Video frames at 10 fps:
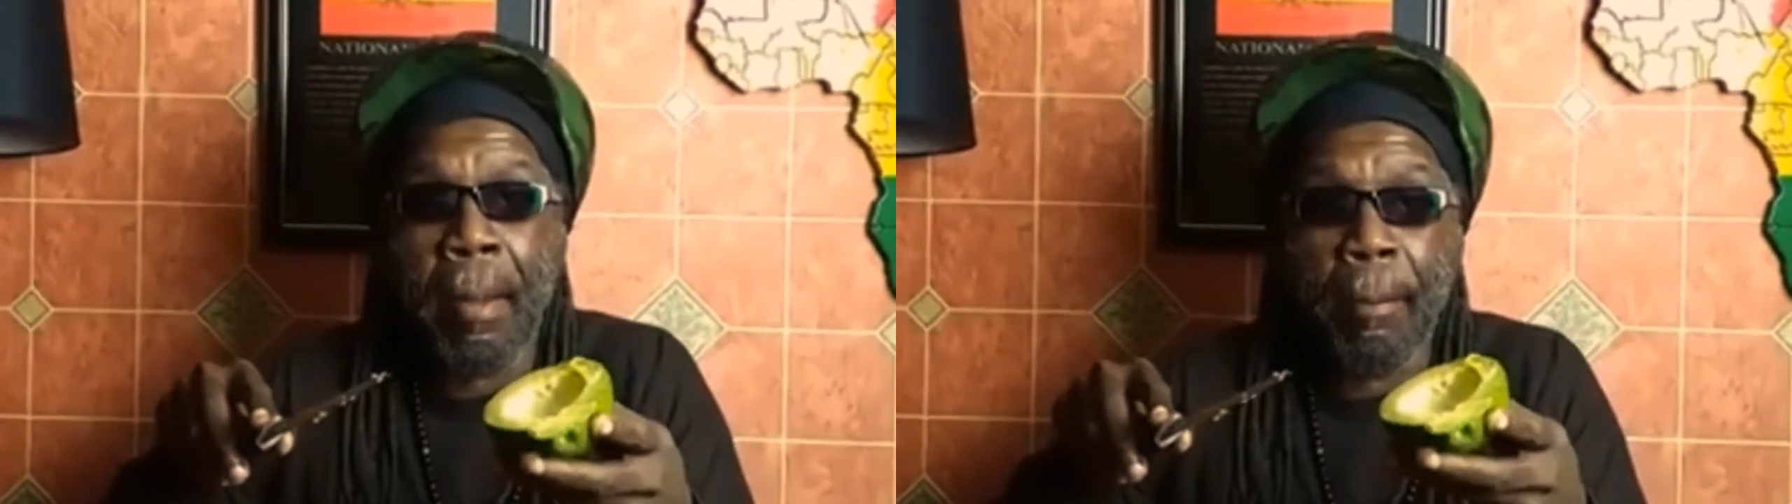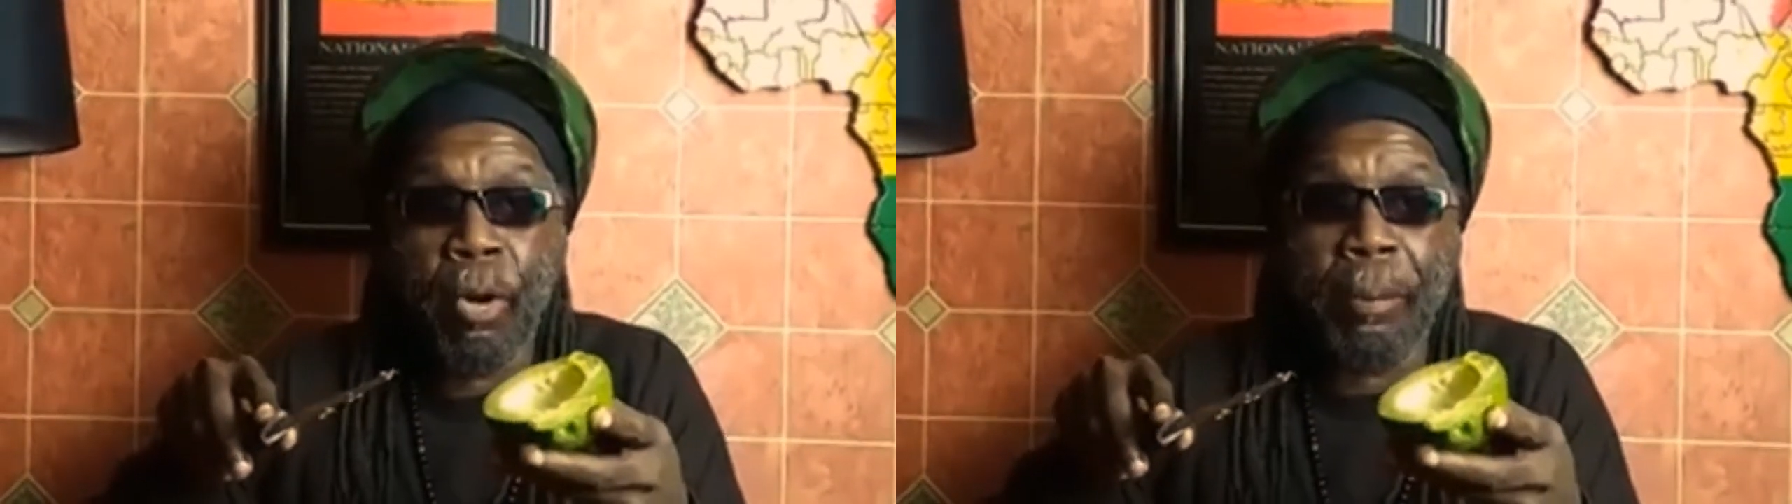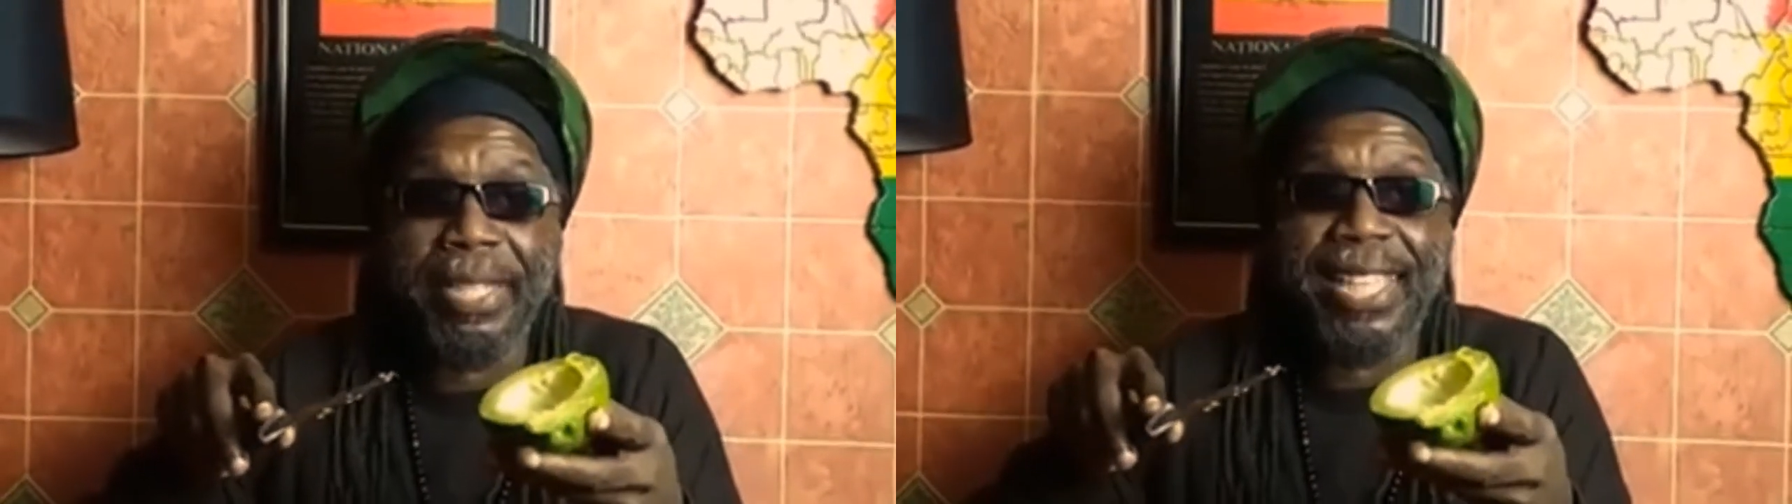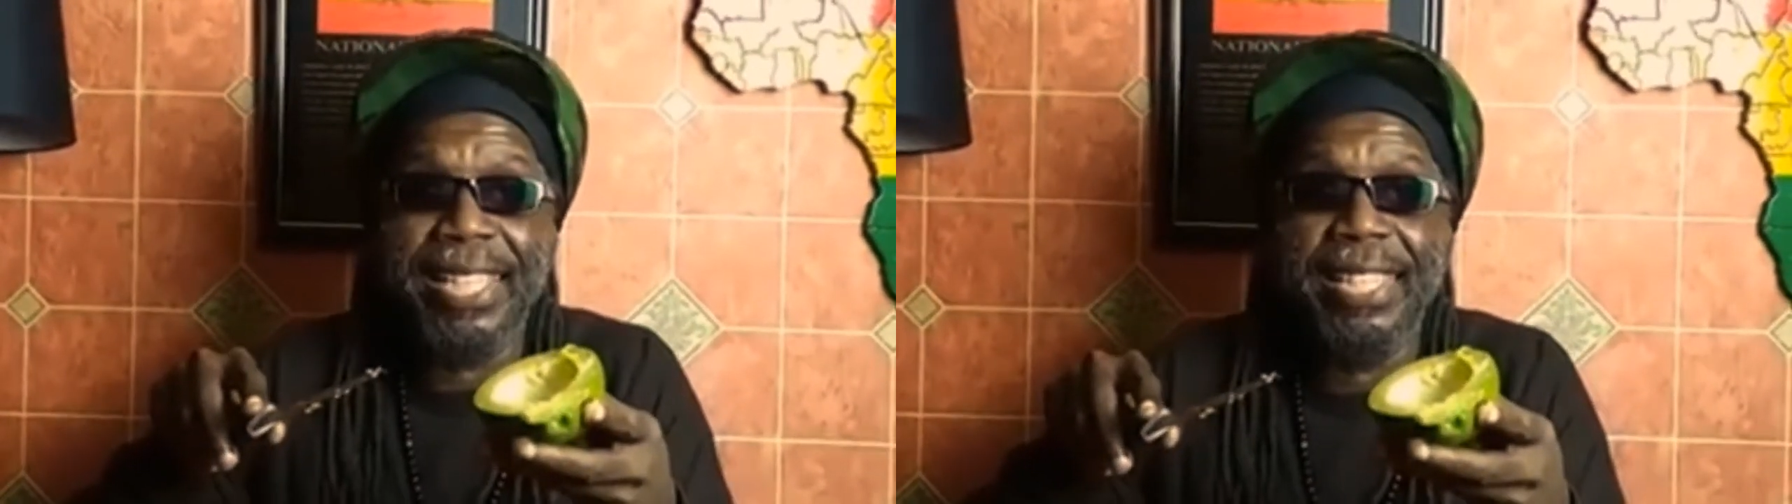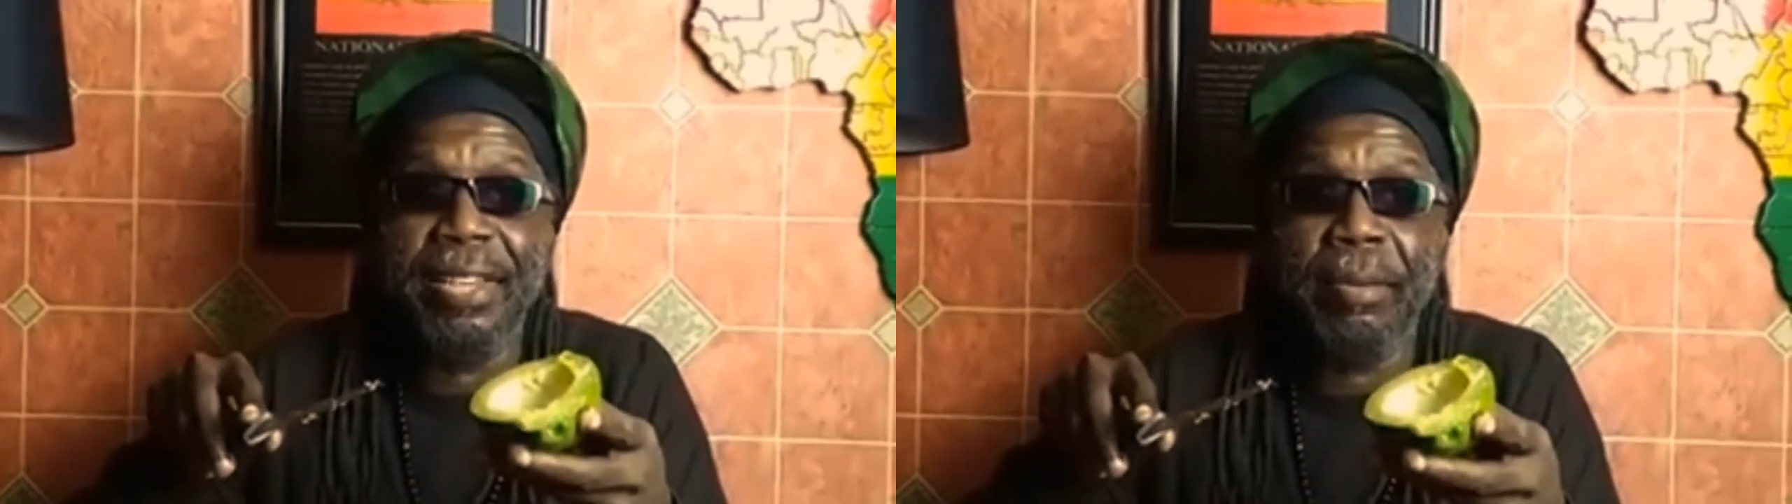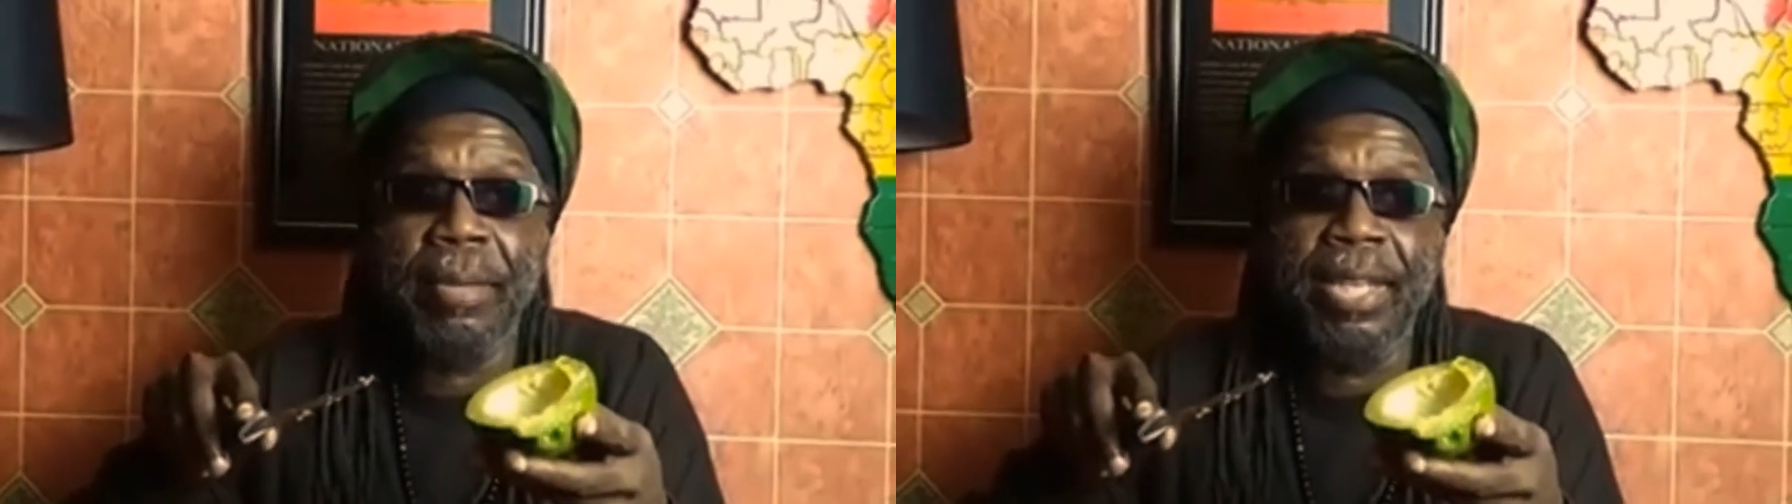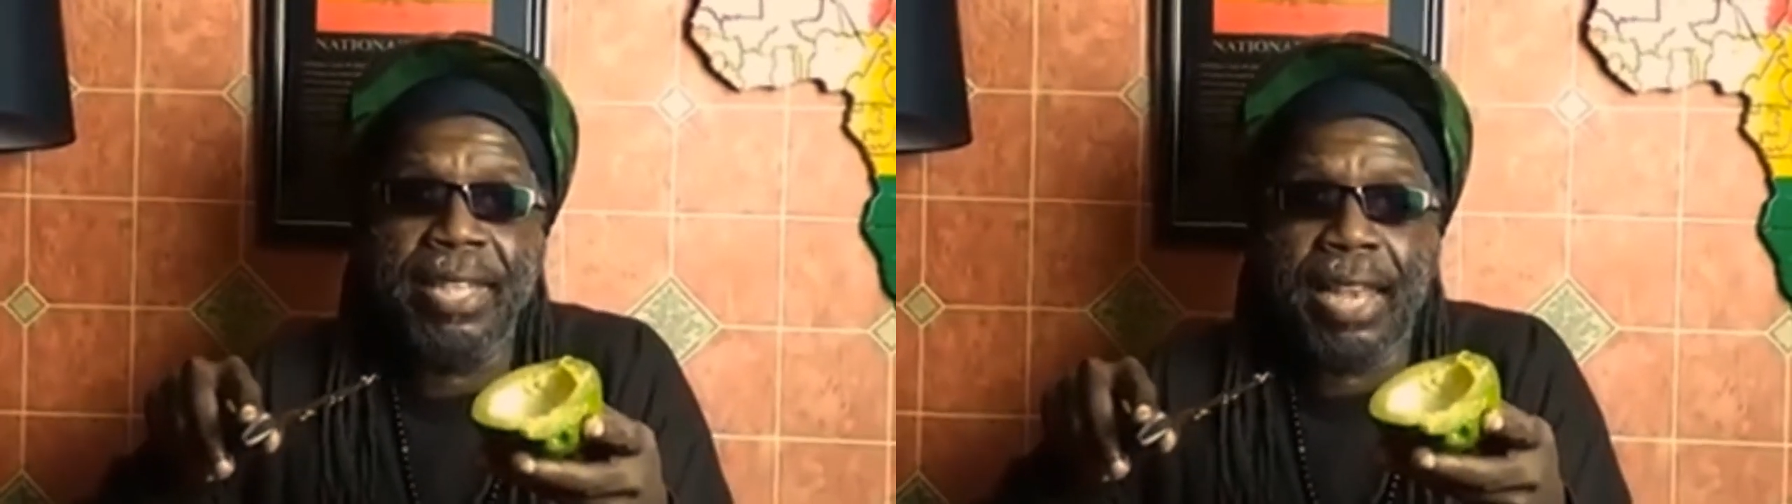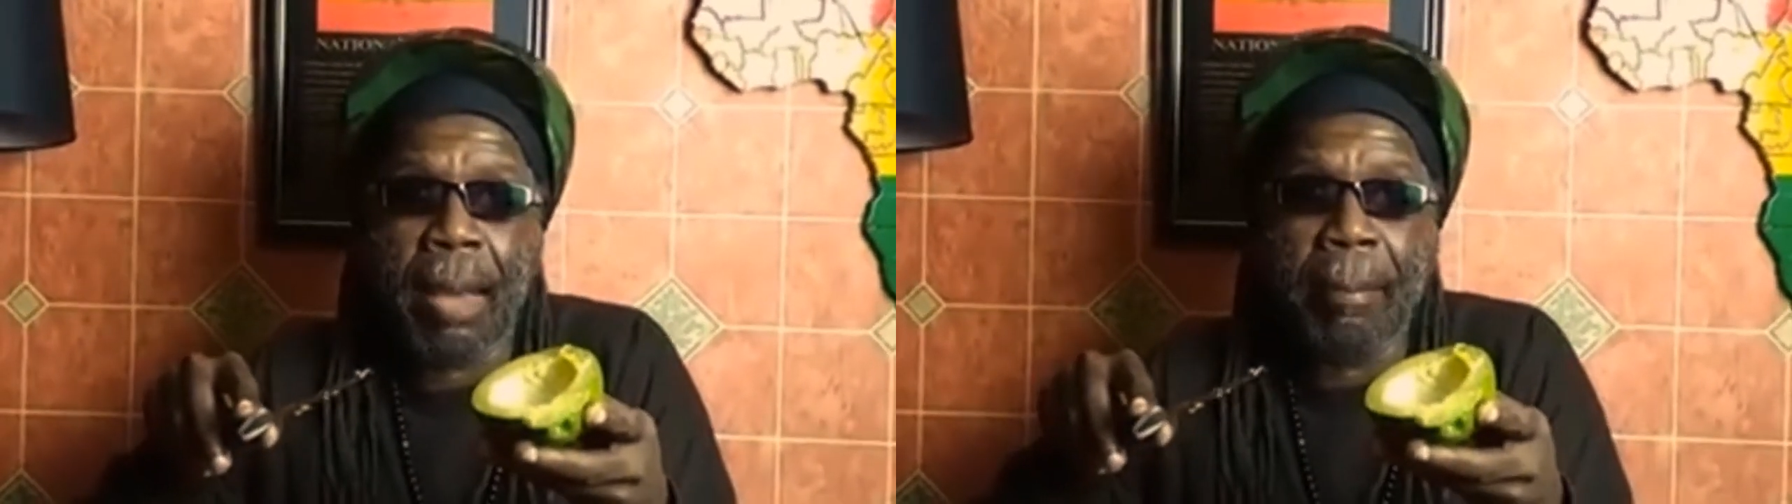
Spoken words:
more potassium than a